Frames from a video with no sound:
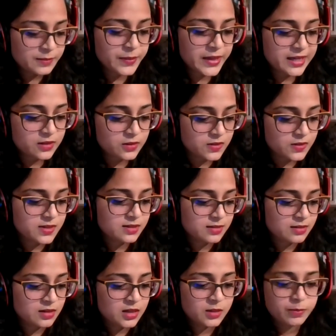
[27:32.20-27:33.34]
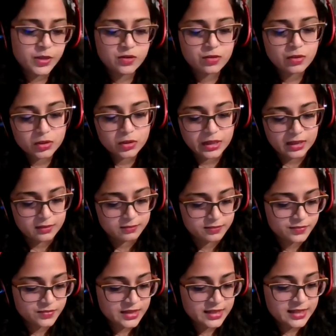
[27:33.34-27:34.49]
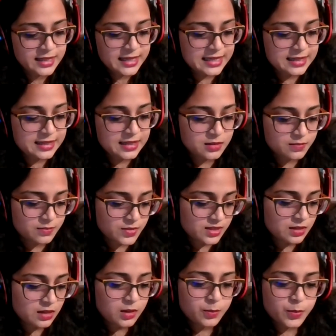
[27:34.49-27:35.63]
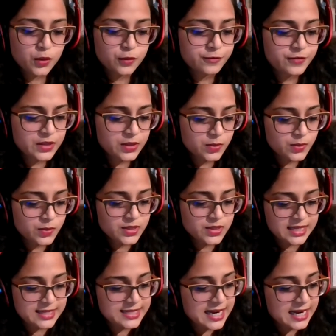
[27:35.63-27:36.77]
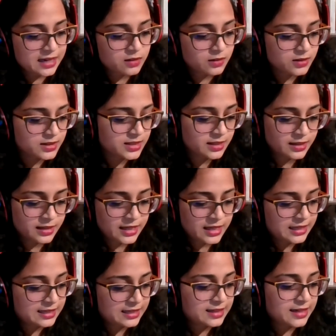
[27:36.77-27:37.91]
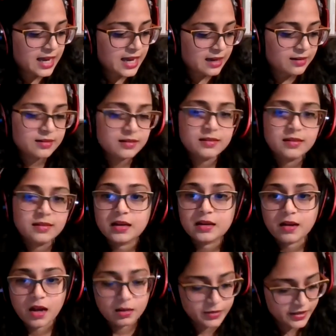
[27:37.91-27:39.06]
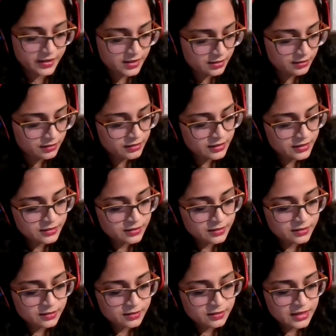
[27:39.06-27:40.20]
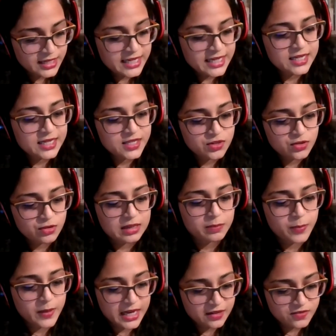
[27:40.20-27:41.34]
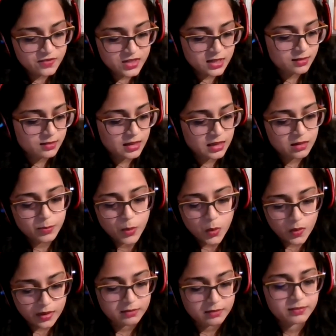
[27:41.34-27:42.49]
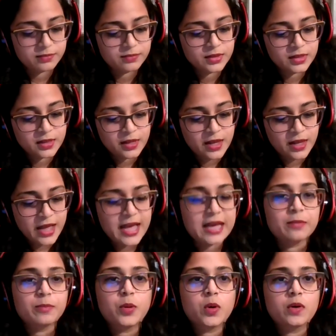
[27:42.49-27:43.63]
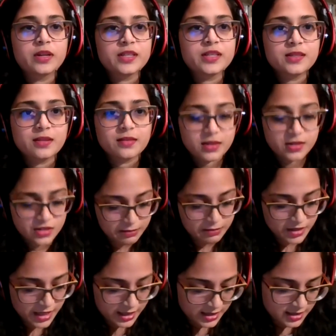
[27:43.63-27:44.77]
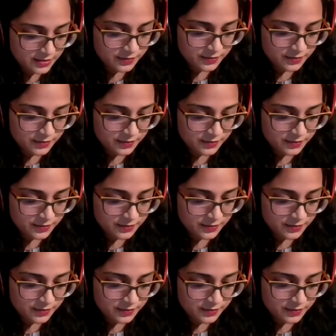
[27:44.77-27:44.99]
Petals, petroleum, idioms profuse and tangled in the neck, a goblet. History paves the emporium and porous the gem light.